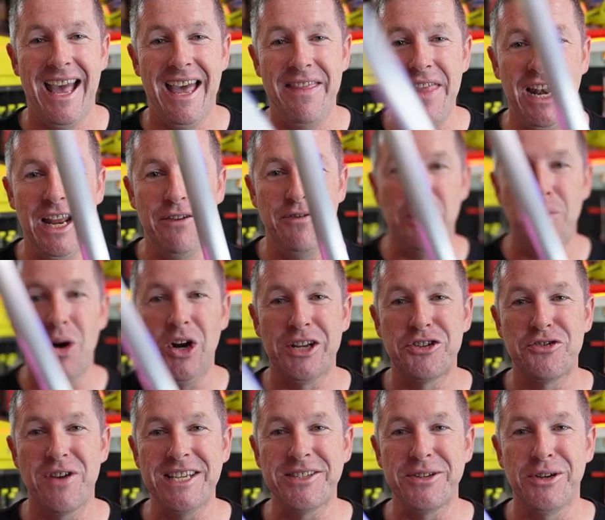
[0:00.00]
And then if you want
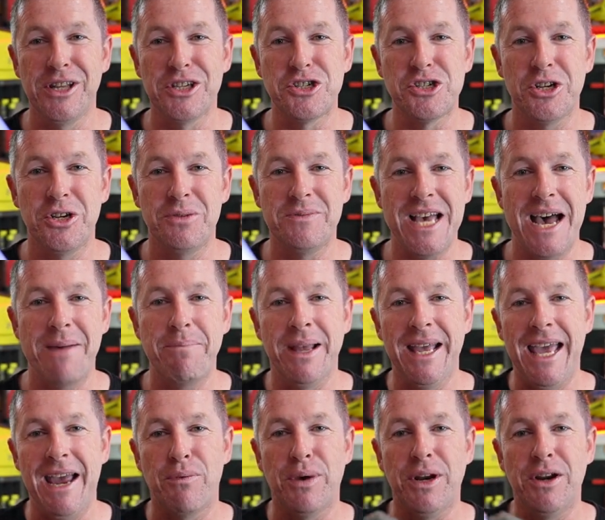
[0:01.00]
to dress all the tubes up
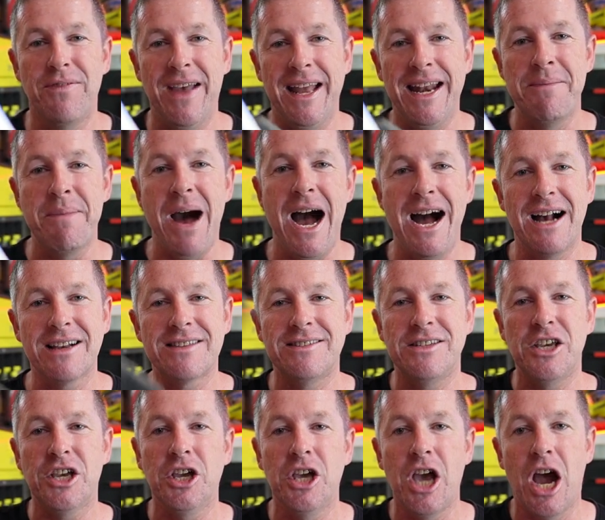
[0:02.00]
and get rid of any marks,
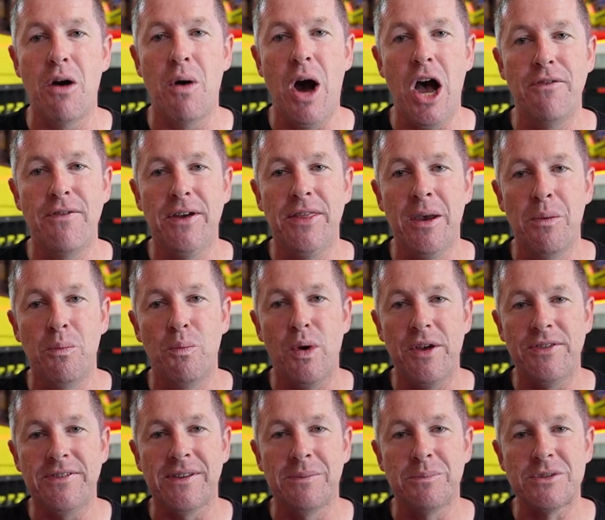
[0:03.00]
you can go over them
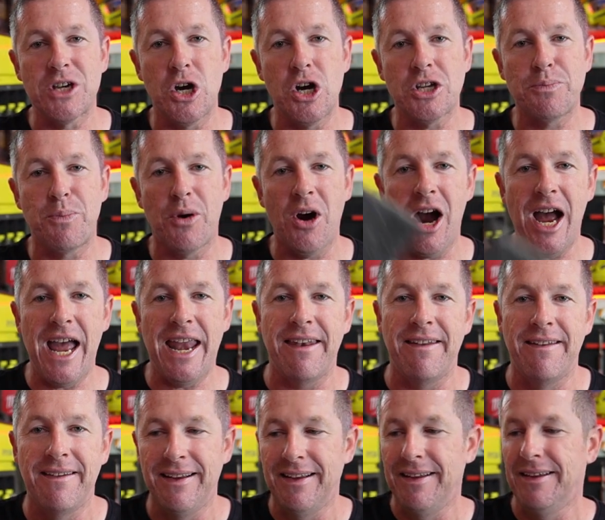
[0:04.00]
with some Scotch-Brite,
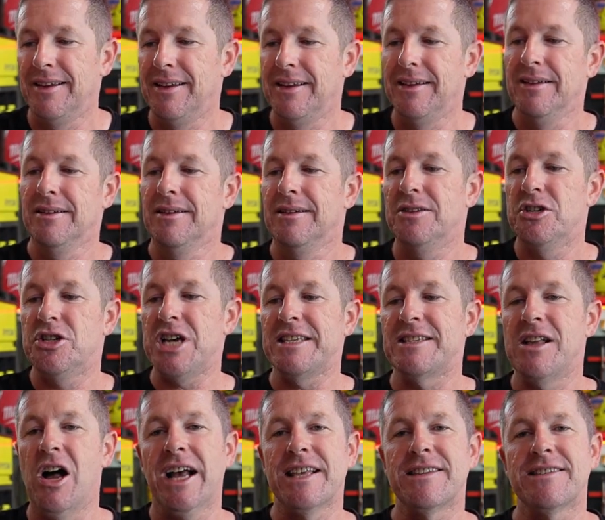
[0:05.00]

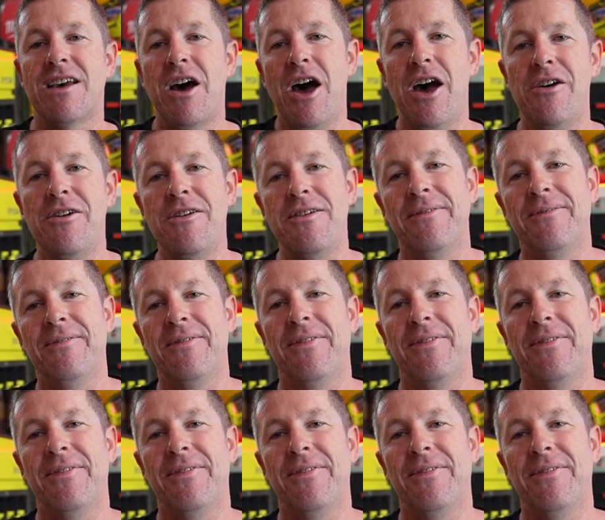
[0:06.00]
just like so,